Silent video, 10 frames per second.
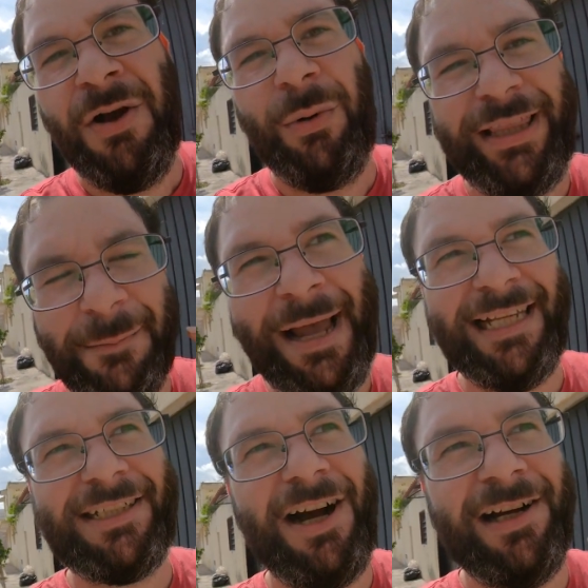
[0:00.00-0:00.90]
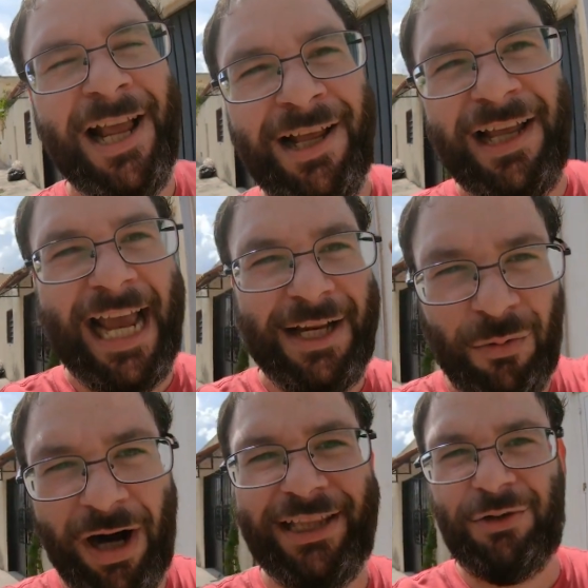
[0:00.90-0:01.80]
with a mask on, and he
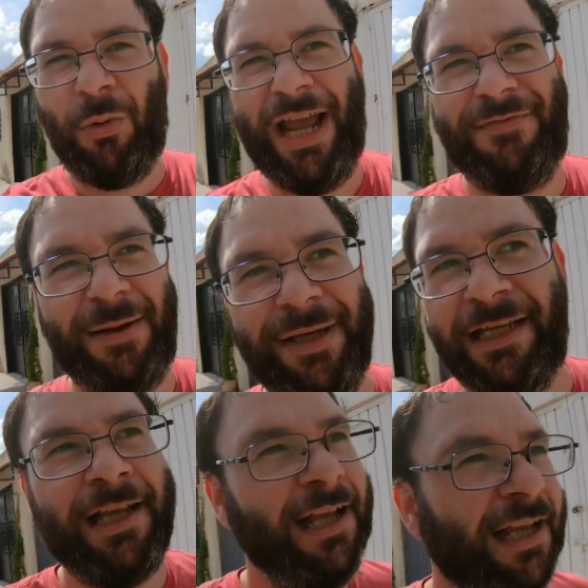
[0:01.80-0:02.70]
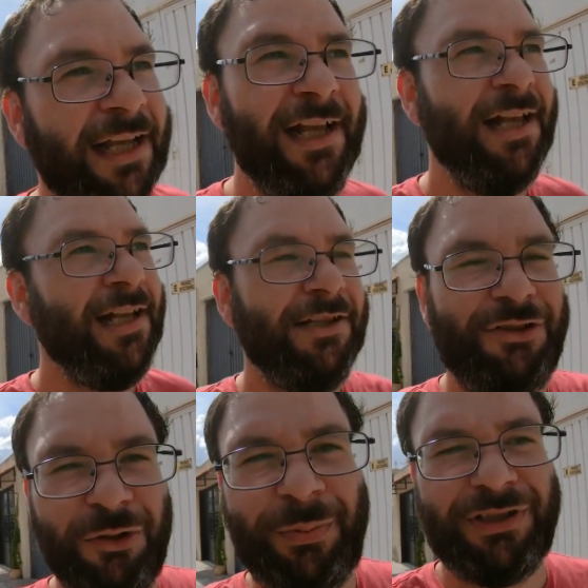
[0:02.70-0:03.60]
wanted to wave at me.
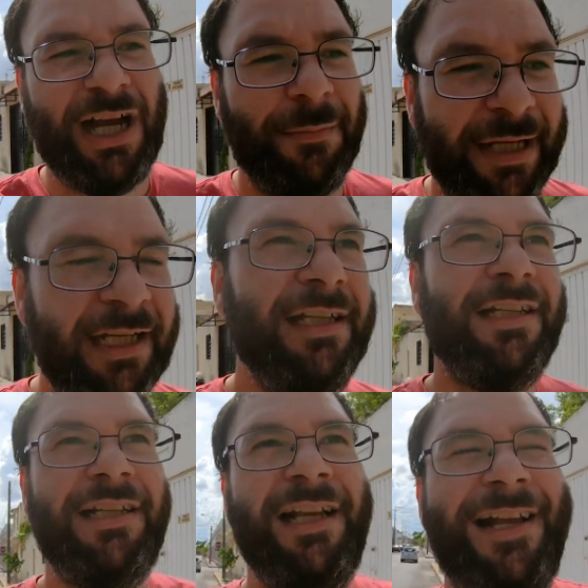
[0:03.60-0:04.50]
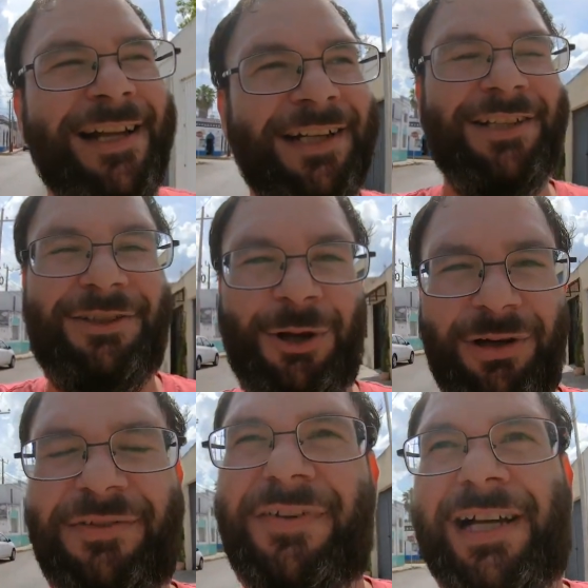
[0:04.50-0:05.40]
Super zombie,
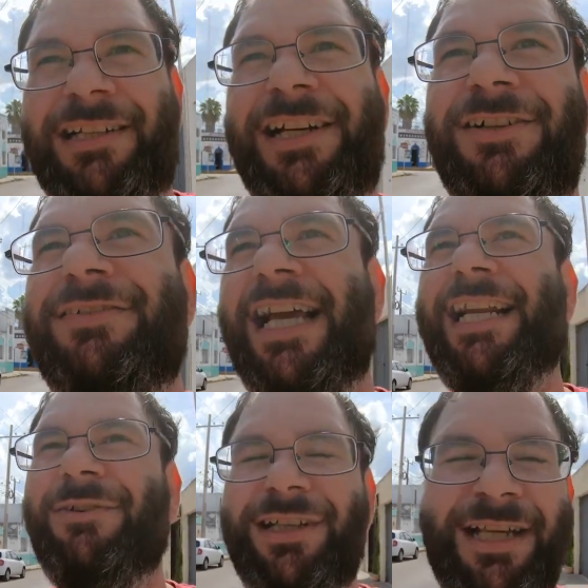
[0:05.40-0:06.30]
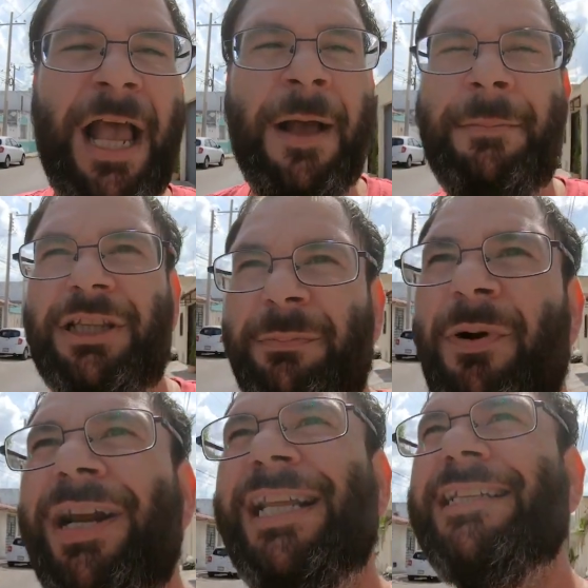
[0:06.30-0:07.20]
totally fine, you know, anyways. But the
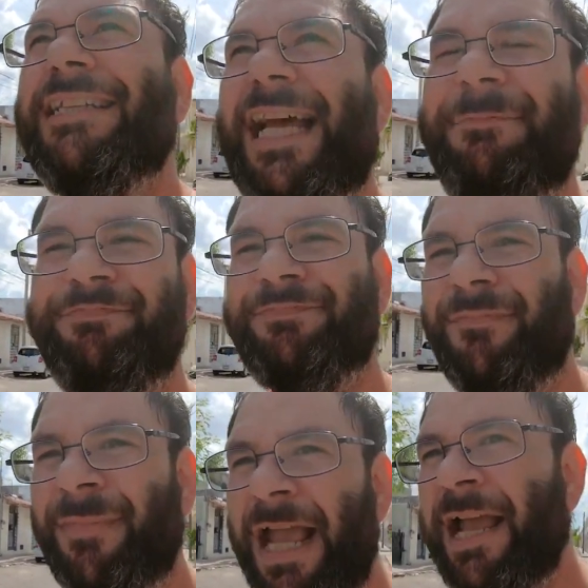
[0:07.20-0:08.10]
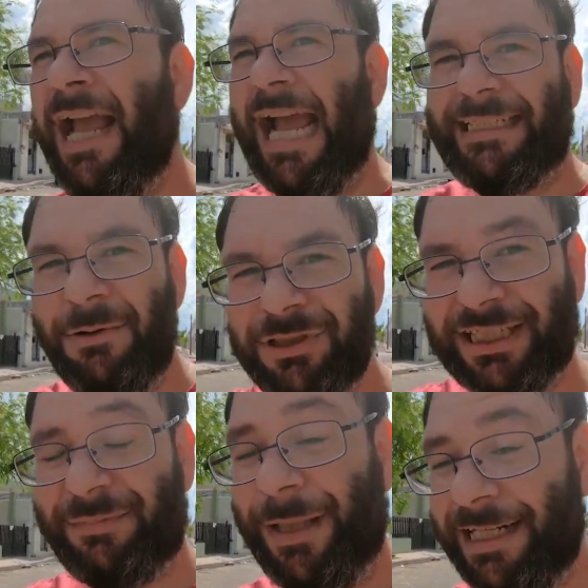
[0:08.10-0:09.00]
point is, is that as I was
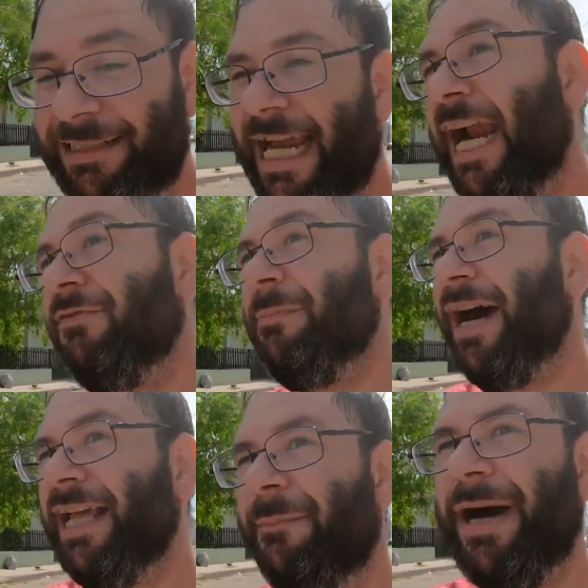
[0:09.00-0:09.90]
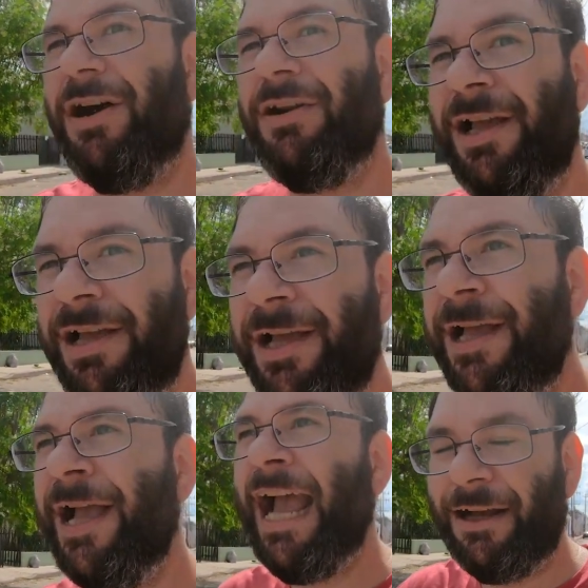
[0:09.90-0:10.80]
explaining to everybody about,
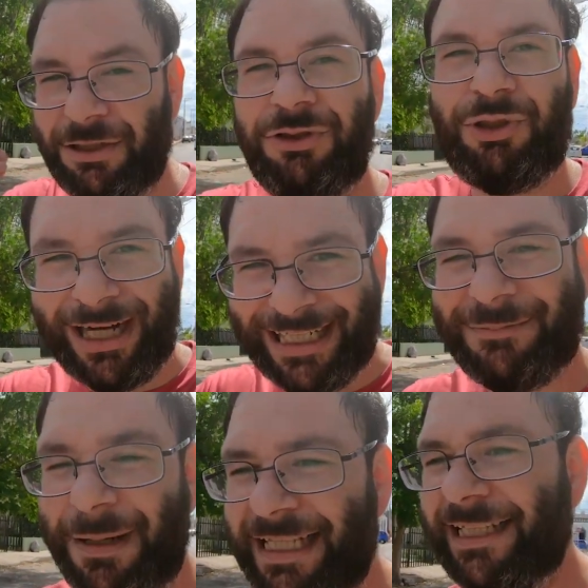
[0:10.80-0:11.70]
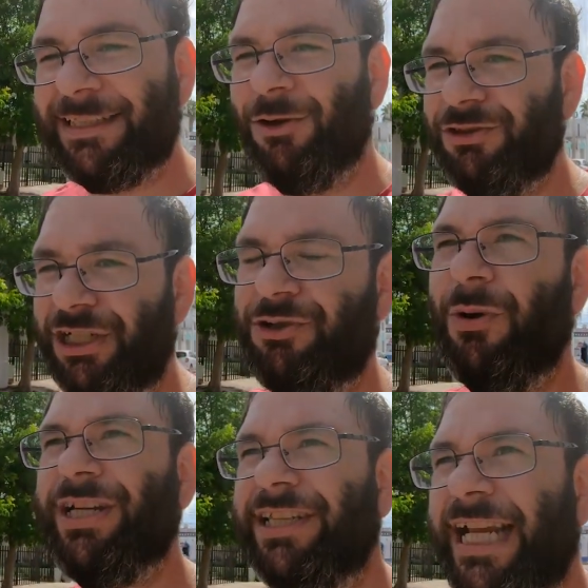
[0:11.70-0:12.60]
as I was trying to explain this whole
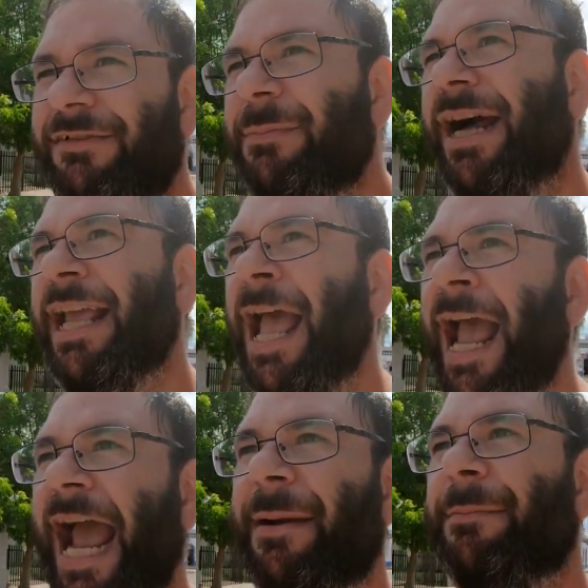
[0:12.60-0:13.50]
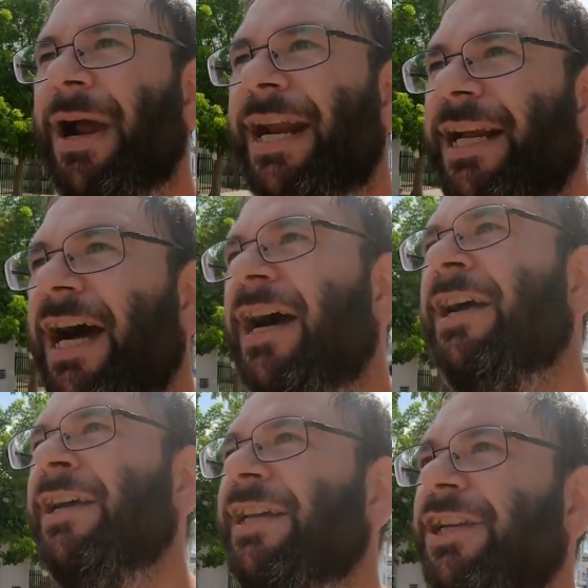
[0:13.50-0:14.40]
situation to everybody, and, and uh,
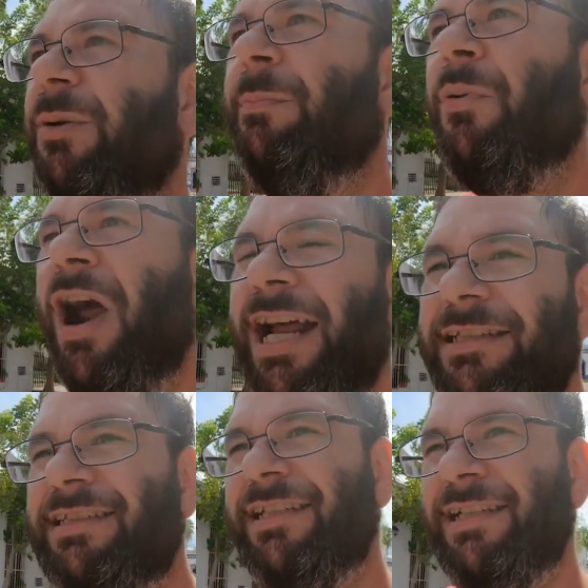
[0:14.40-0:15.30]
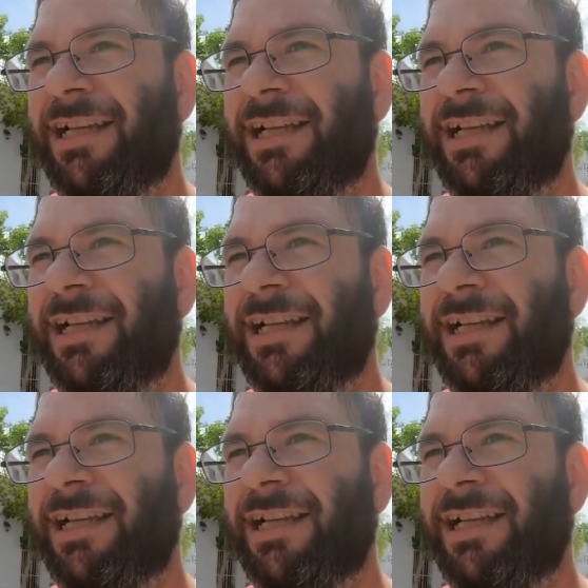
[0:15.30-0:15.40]
you know, brought